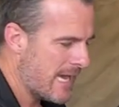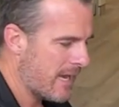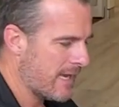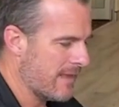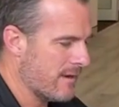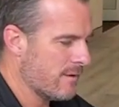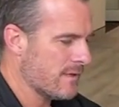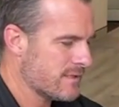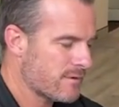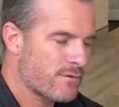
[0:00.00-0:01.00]
I get that
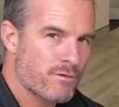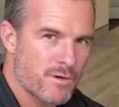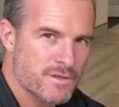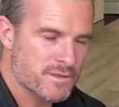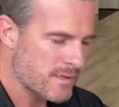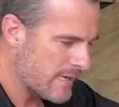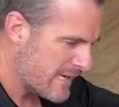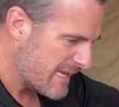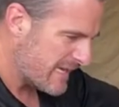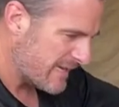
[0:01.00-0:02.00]
nice cross
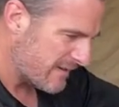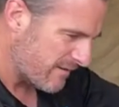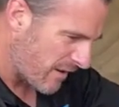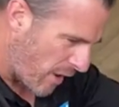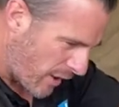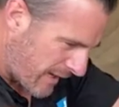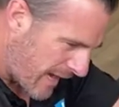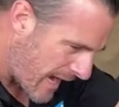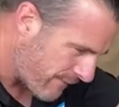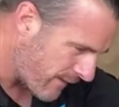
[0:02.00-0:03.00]

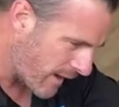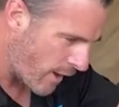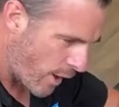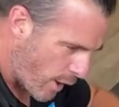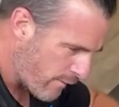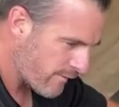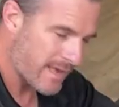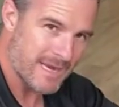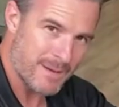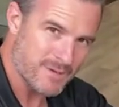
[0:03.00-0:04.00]
cover over
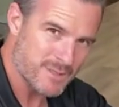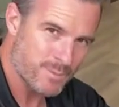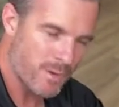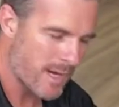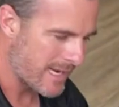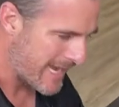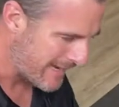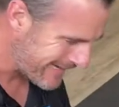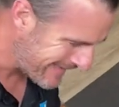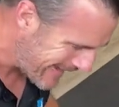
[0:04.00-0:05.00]
that lumbar spine,
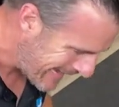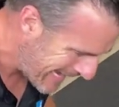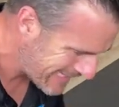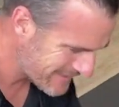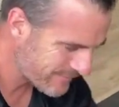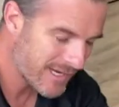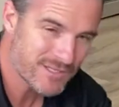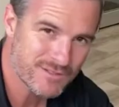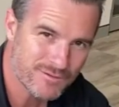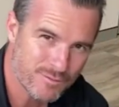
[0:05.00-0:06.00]
and I get that
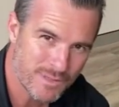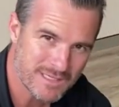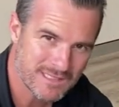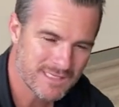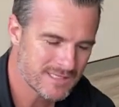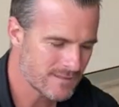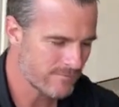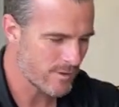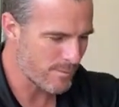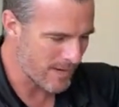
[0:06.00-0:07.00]
activation through my extensors.
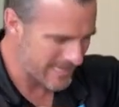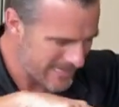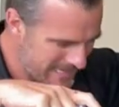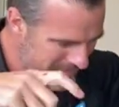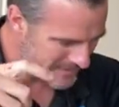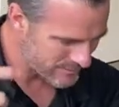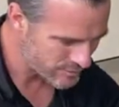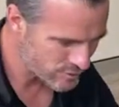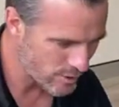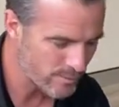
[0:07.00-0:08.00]
I've got my
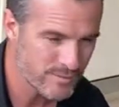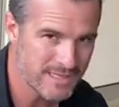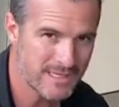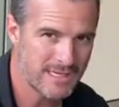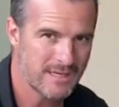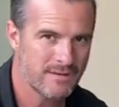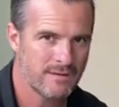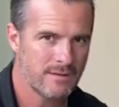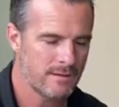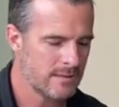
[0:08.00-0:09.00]
abdominals underneath,
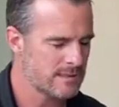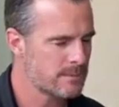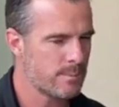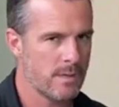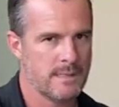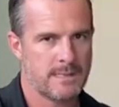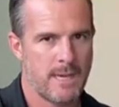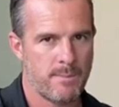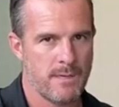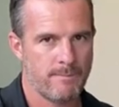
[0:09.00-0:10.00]
spine's
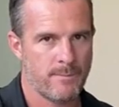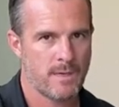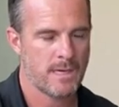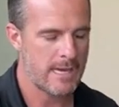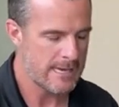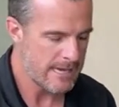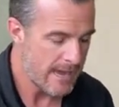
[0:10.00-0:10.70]
happy, okay?